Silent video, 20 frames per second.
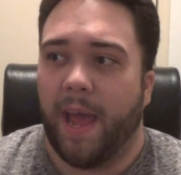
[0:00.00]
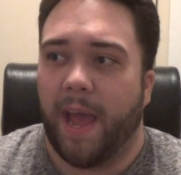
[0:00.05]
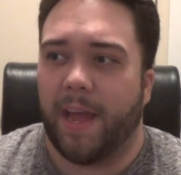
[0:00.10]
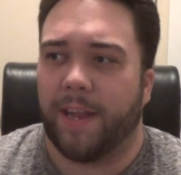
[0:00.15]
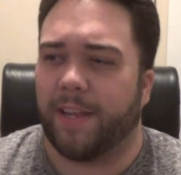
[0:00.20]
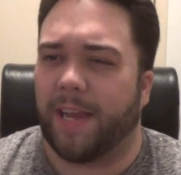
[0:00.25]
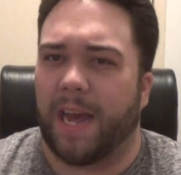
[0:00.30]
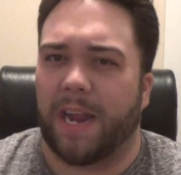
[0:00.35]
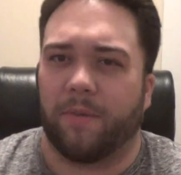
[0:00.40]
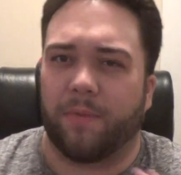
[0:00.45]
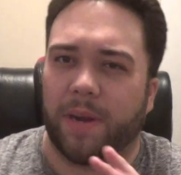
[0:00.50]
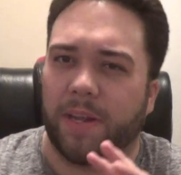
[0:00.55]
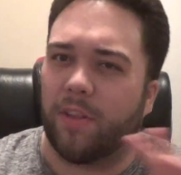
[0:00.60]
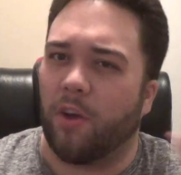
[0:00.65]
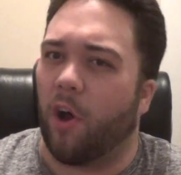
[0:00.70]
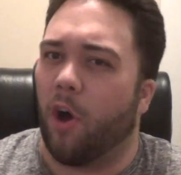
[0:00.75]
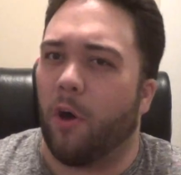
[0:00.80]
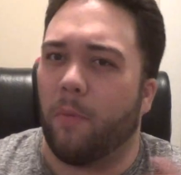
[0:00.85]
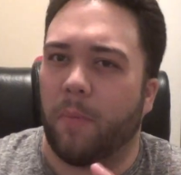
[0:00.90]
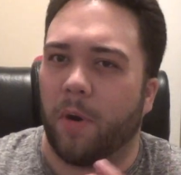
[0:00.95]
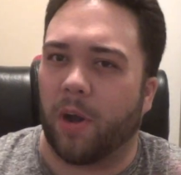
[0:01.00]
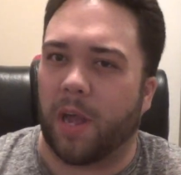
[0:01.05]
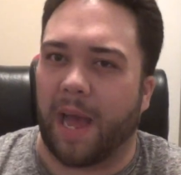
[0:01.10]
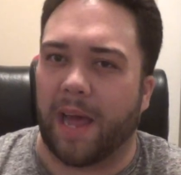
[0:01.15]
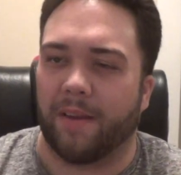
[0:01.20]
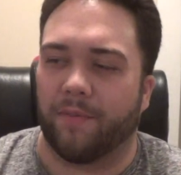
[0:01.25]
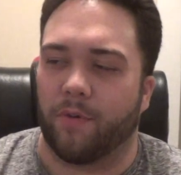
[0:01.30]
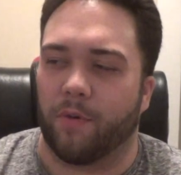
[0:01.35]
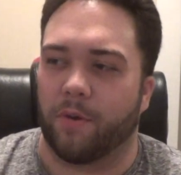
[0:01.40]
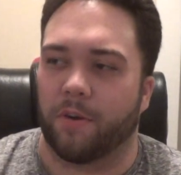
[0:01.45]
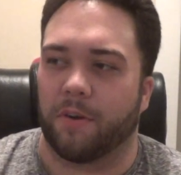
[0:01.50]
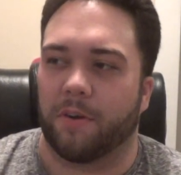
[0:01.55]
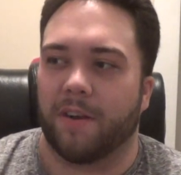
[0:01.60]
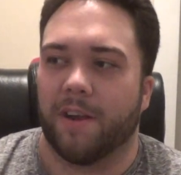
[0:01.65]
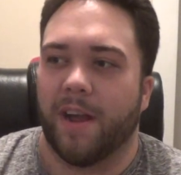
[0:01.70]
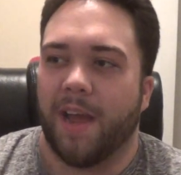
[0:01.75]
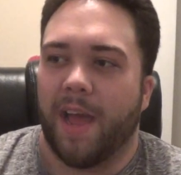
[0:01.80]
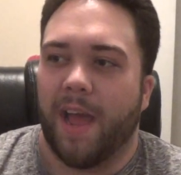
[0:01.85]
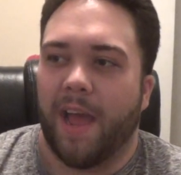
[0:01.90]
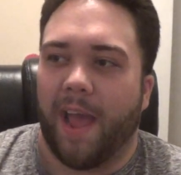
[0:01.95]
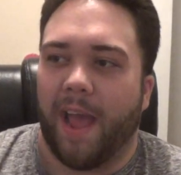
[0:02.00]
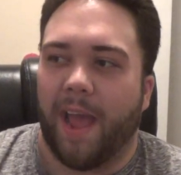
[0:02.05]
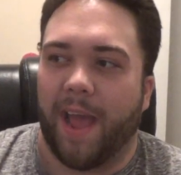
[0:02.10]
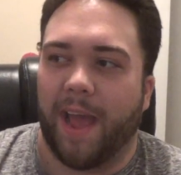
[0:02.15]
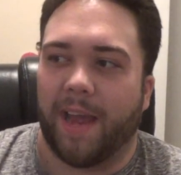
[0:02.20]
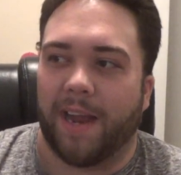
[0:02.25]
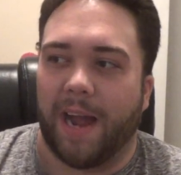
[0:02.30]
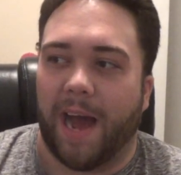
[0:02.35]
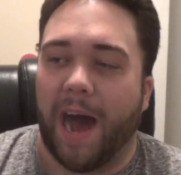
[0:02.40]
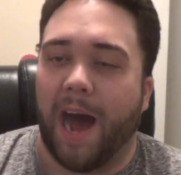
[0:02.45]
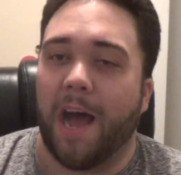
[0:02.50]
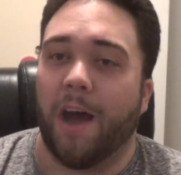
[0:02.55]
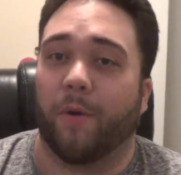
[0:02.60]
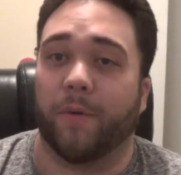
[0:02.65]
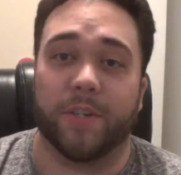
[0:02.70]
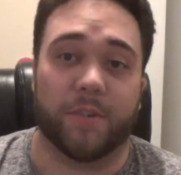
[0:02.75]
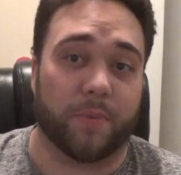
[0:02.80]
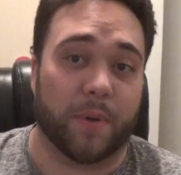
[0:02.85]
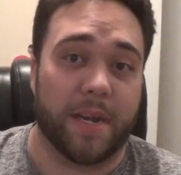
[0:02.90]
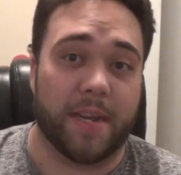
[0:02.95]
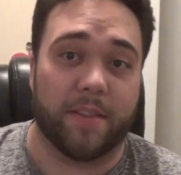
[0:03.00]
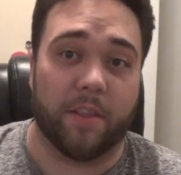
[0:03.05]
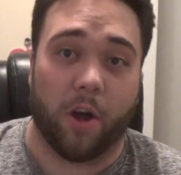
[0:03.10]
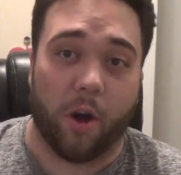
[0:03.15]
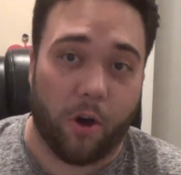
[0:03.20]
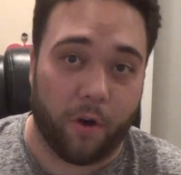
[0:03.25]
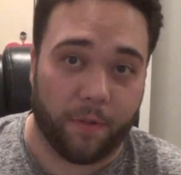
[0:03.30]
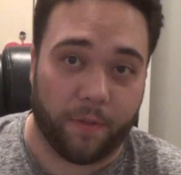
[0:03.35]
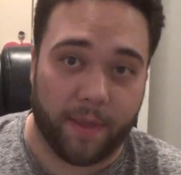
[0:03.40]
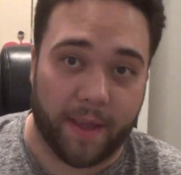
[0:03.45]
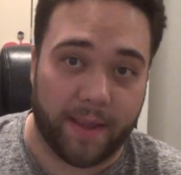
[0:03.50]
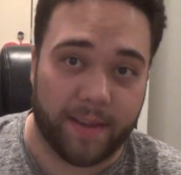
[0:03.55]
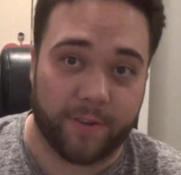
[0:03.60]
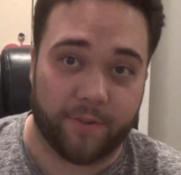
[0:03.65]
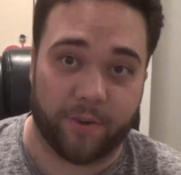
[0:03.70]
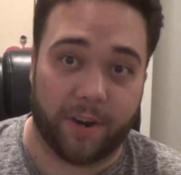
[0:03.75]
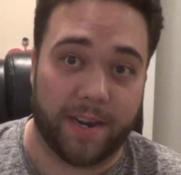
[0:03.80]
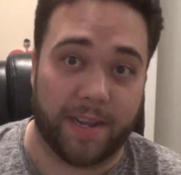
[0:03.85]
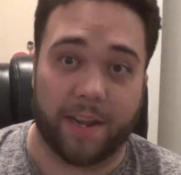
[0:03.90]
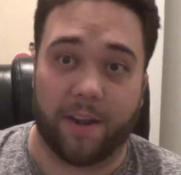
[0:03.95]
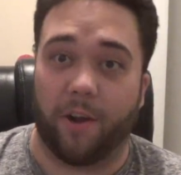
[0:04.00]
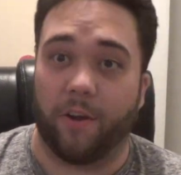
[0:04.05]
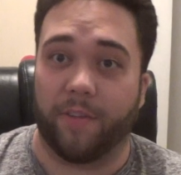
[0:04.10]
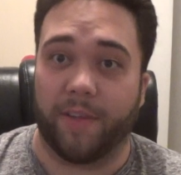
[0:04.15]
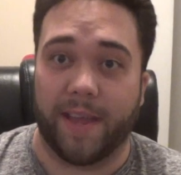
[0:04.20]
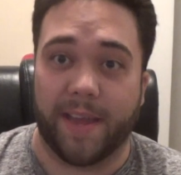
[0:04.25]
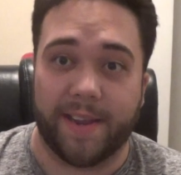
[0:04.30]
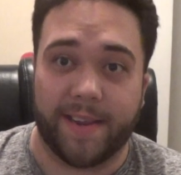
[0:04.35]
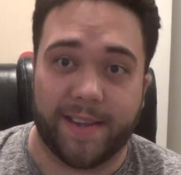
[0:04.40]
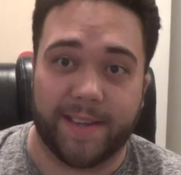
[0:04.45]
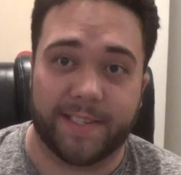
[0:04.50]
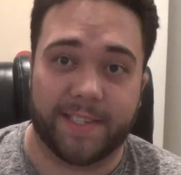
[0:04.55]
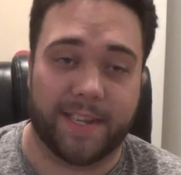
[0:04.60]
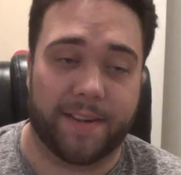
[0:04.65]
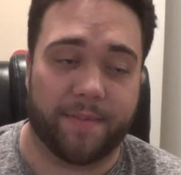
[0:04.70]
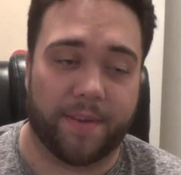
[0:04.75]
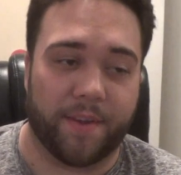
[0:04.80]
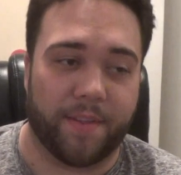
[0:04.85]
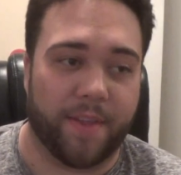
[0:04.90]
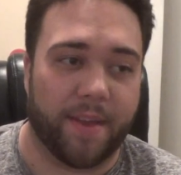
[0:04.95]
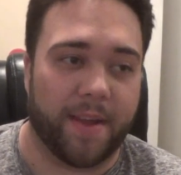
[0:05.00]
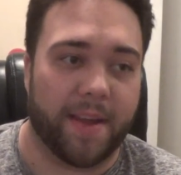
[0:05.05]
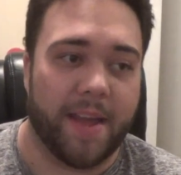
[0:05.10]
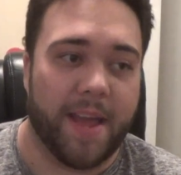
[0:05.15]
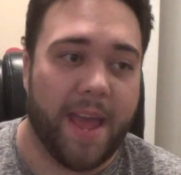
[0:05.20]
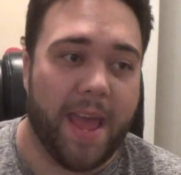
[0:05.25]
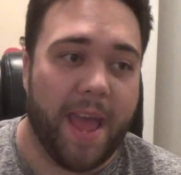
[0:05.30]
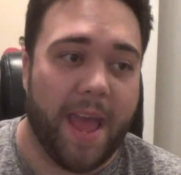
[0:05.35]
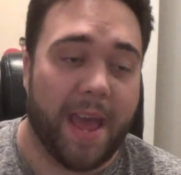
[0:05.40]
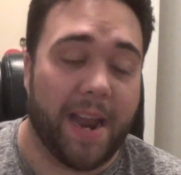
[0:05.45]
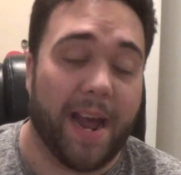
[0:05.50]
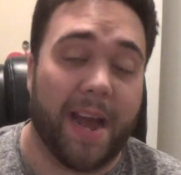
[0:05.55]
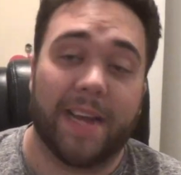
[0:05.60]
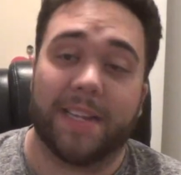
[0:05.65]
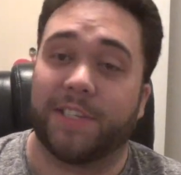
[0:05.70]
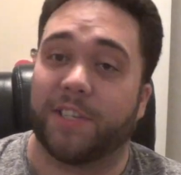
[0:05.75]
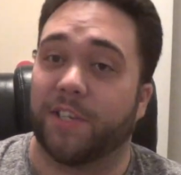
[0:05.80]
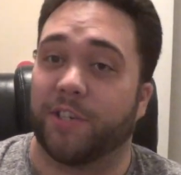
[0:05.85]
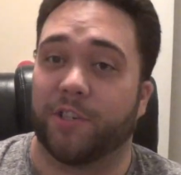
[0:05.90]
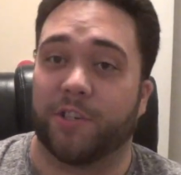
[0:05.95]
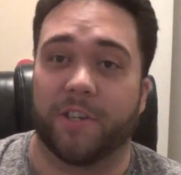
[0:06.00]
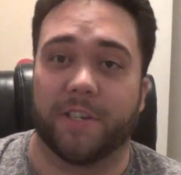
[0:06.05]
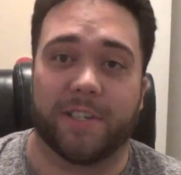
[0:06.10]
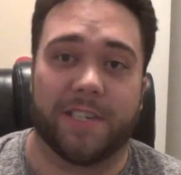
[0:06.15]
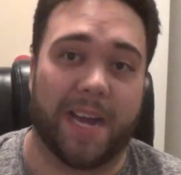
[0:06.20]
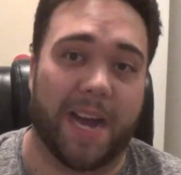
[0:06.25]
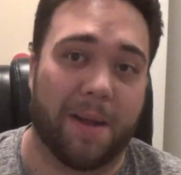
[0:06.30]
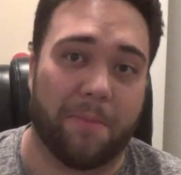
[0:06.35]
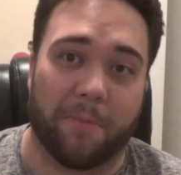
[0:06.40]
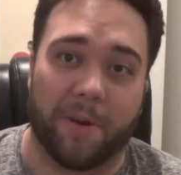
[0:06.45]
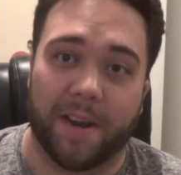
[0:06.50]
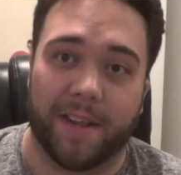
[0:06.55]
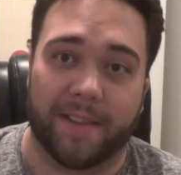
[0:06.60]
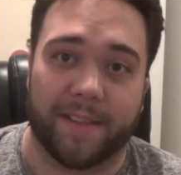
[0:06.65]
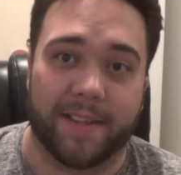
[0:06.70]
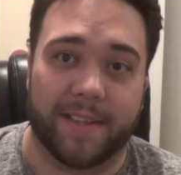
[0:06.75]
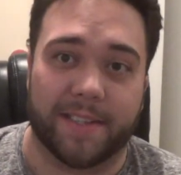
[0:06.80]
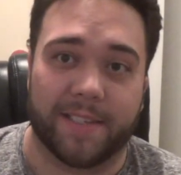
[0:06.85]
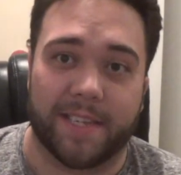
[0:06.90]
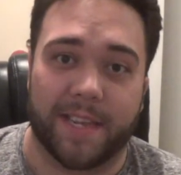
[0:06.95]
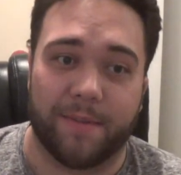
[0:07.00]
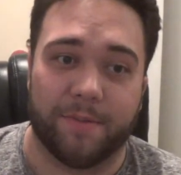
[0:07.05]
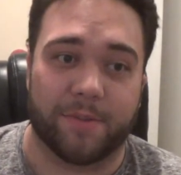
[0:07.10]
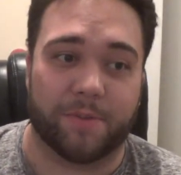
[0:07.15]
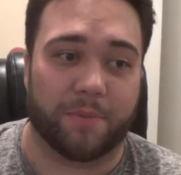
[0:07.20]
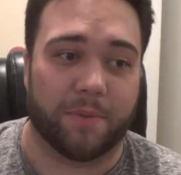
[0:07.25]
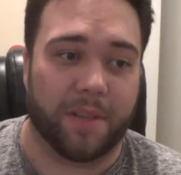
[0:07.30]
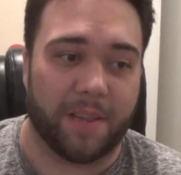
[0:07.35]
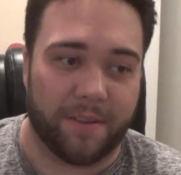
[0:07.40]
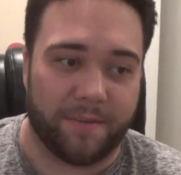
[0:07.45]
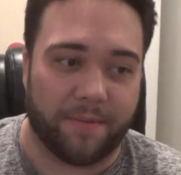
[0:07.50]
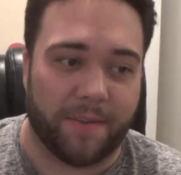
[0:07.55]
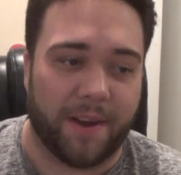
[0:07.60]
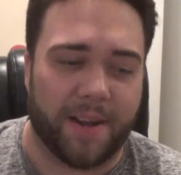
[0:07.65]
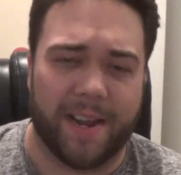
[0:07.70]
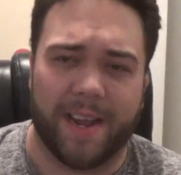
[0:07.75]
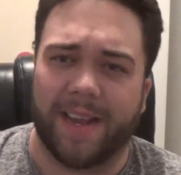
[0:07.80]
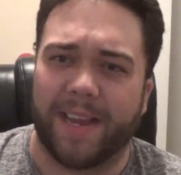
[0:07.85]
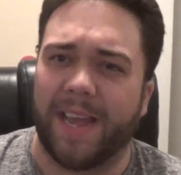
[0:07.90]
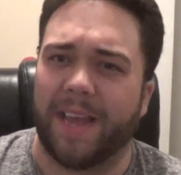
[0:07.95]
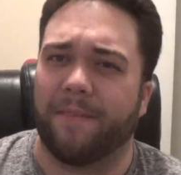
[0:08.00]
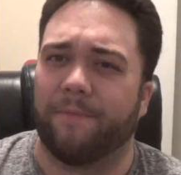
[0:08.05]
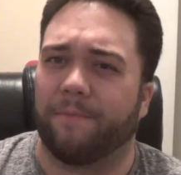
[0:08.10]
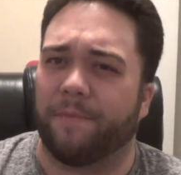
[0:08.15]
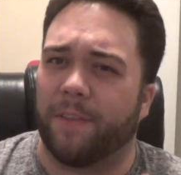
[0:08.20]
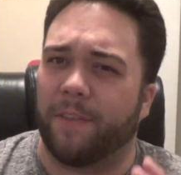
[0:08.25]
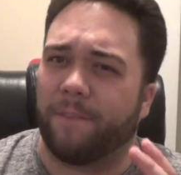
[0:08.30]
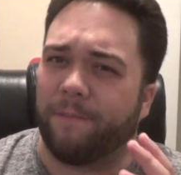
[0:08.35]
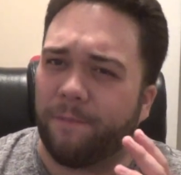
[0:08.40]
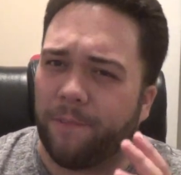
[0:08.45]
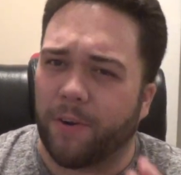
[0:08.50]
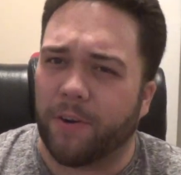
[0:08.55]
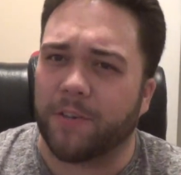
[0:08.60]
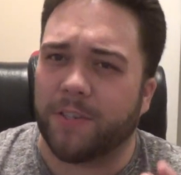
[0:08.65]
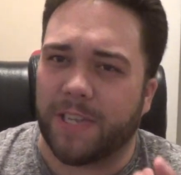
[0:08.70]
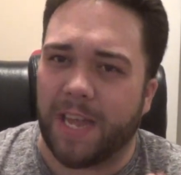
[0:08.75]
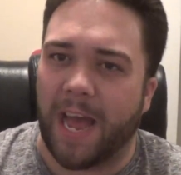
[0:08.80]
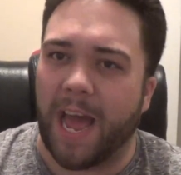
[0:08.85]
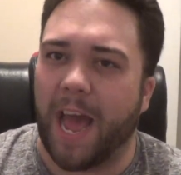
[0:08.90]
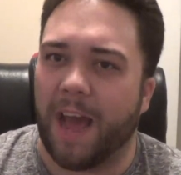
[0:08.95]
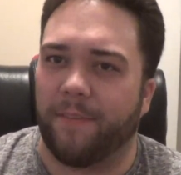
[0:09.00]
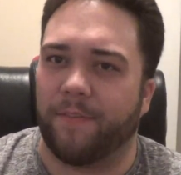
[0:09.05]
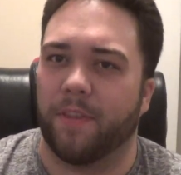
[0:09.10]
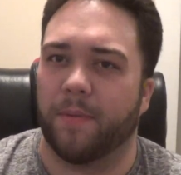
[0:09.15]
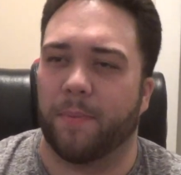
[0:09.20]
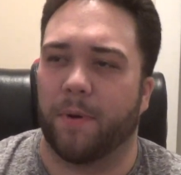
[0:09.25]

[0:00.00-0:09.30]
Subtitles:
And you kind of read the whole book out of order. And I always read the whole thing to try to get all the endings and everything. And I had such a good time reading this. It was really fun. Again, for the first half of the